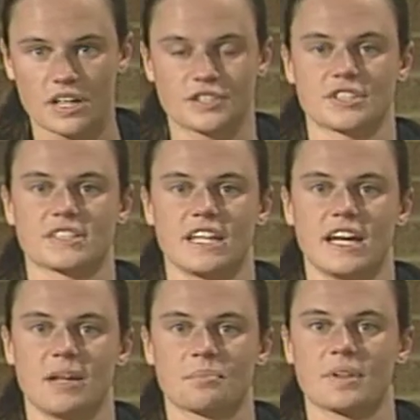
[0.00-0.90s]
interested
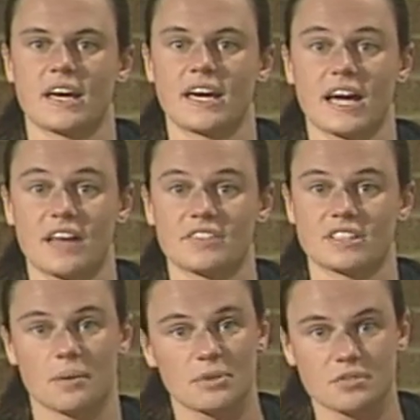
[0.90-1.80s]
in playing at the
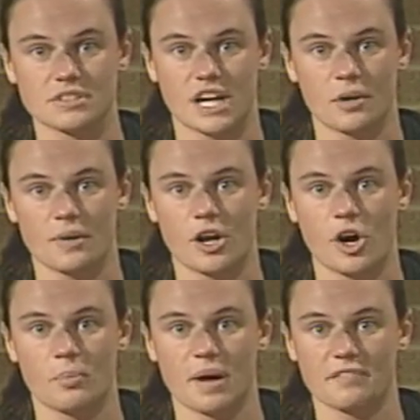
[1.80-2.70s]
Dublin Retirement
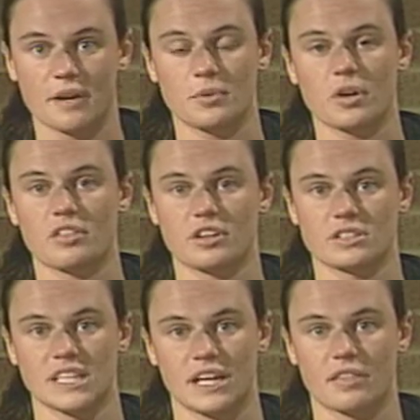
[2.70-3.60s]
Home by February
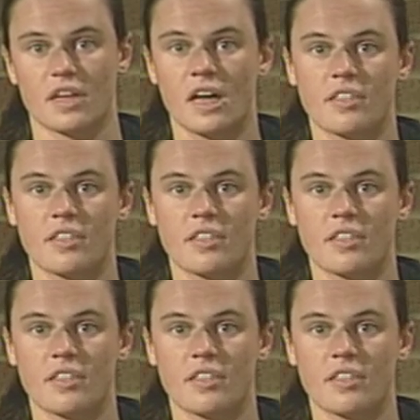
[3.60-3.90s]
13th.